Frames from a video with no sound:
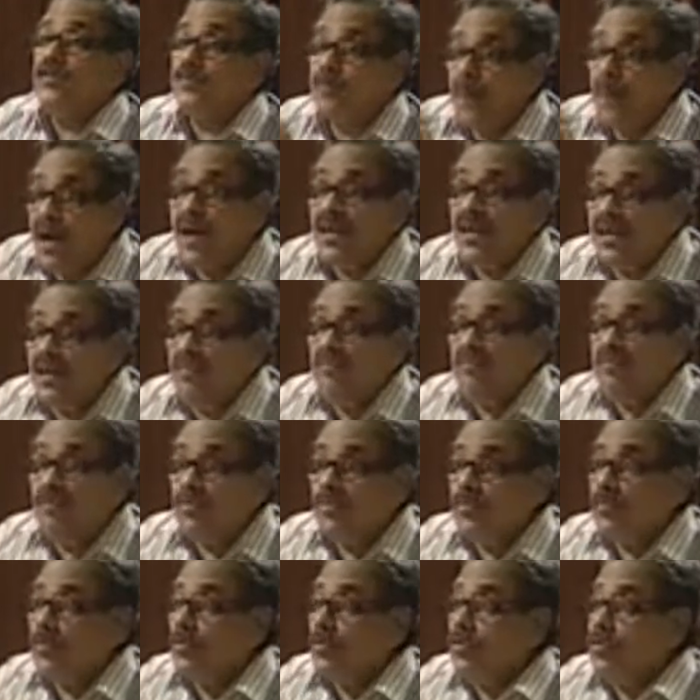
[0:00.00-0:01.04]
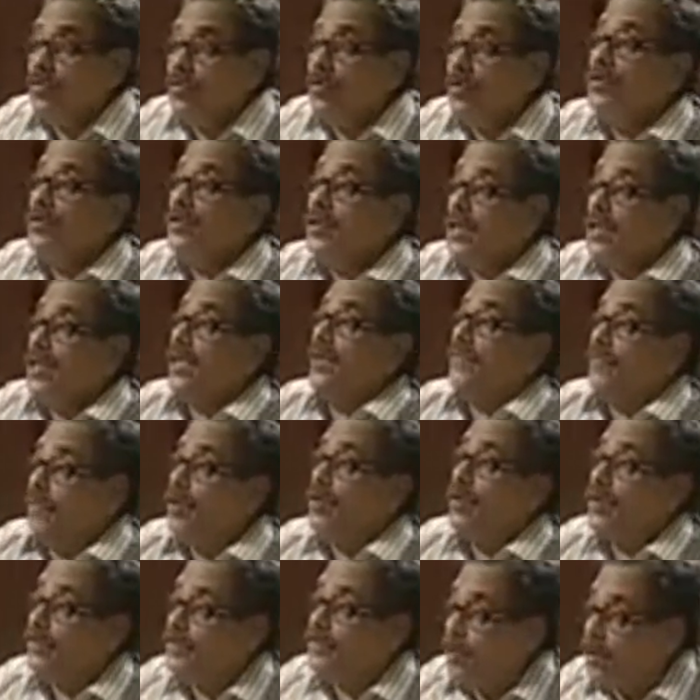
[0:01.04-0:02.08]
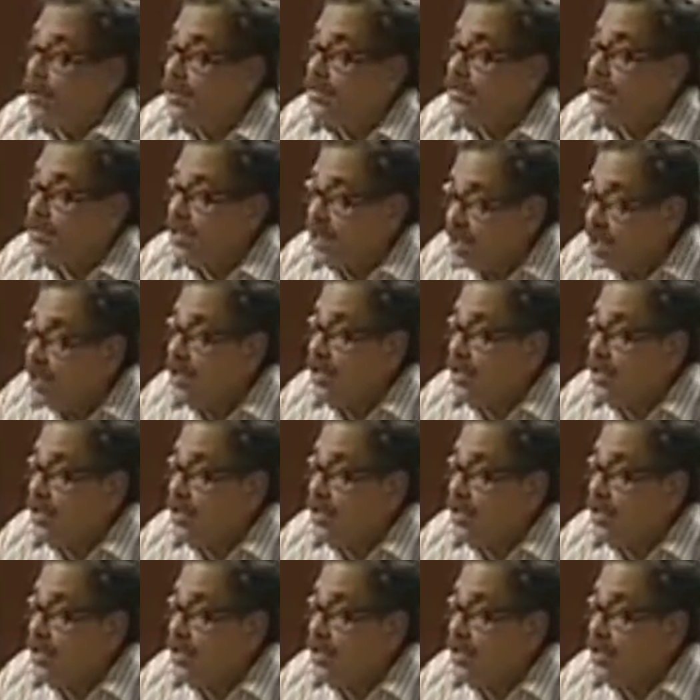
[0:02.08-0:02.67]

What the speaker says: inspired him to take a forward policy